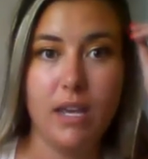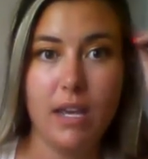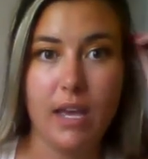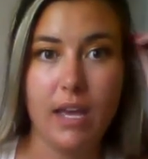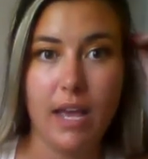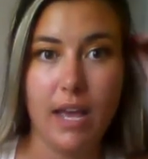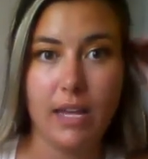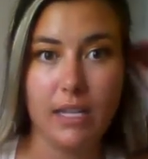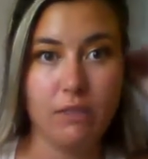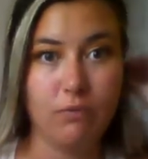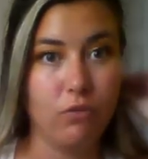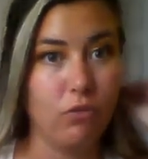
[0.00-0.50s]

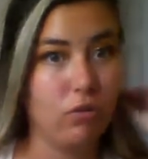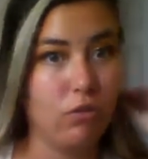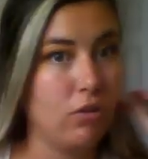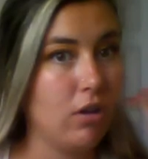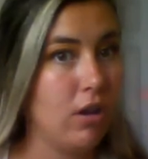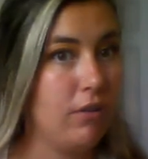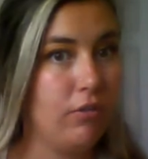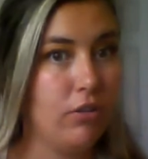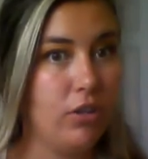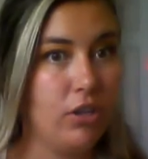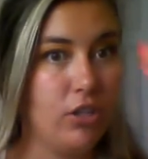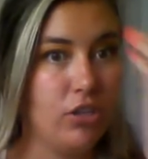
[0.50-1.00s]
as full
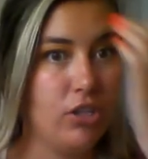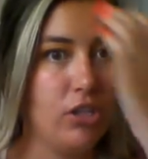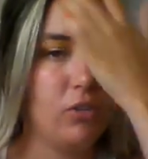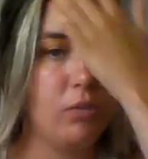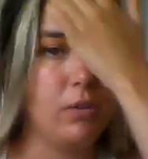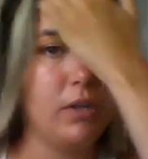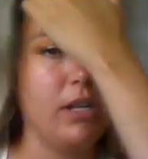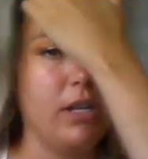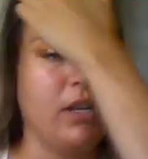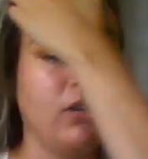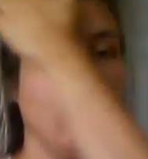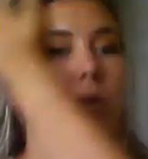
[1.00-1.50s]
coverage as what
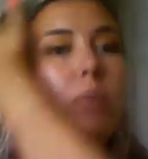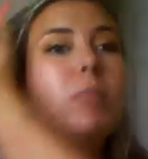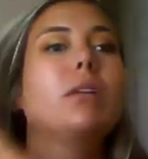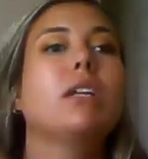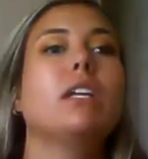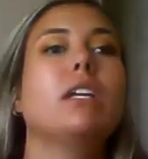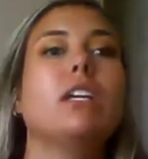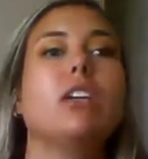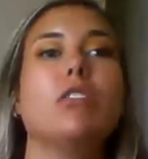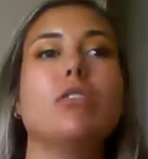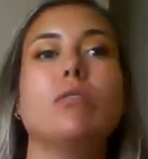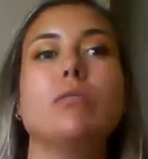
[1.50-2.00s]
I
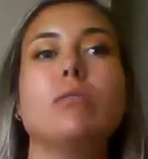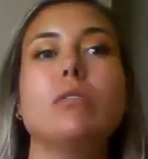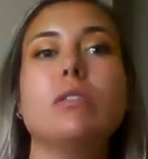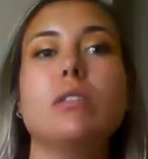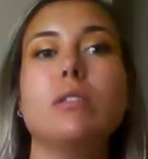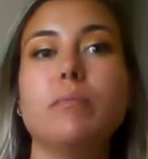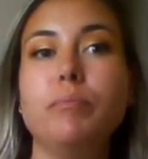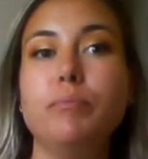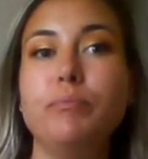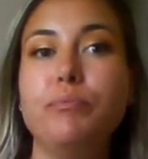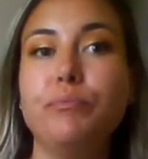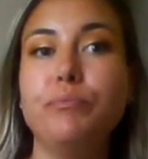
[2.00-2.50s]
normally use.
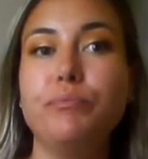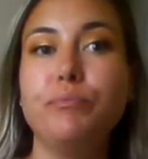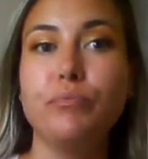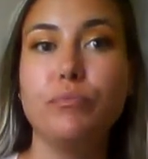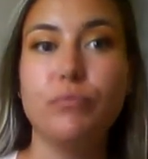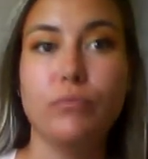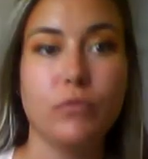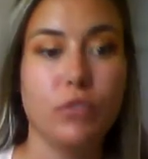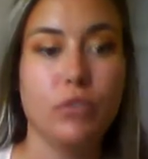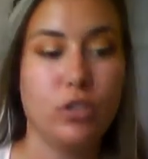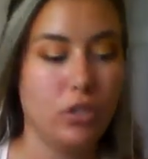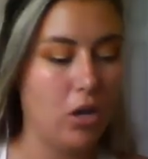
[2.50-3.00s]

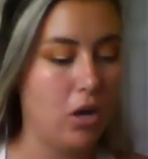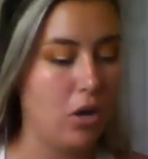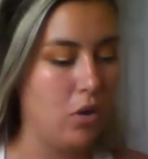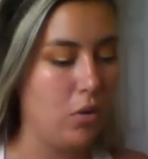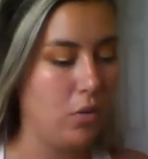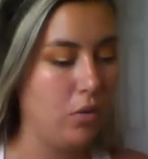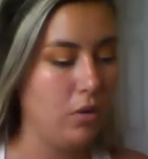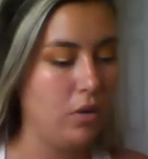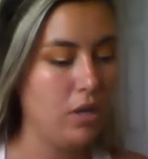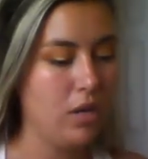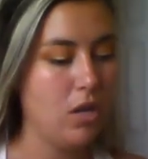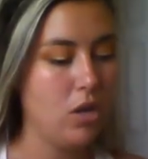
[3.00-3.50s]

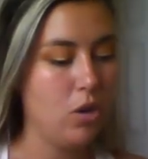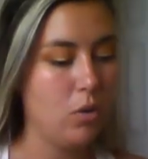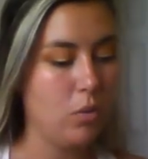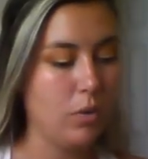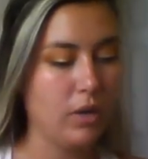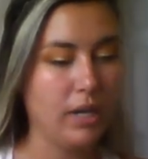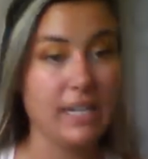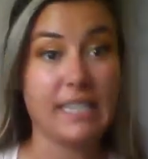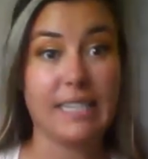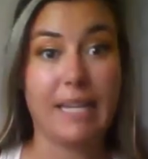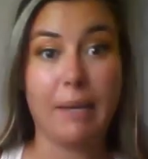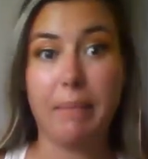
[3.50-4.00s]
So we're going
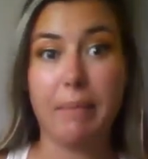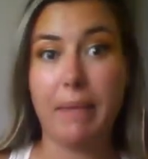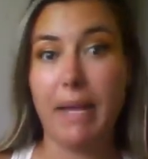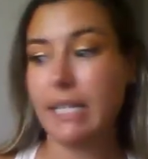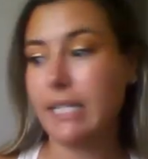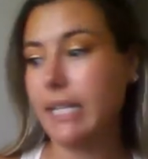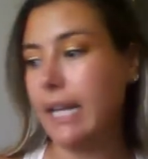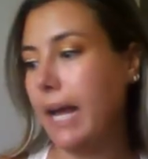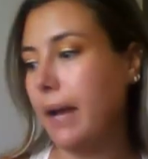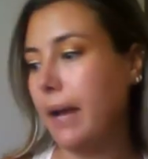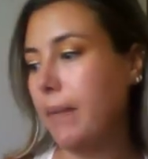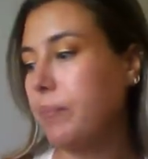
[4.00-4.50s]
to skip that
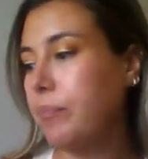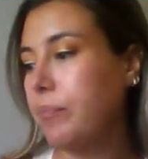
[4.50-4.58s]
today.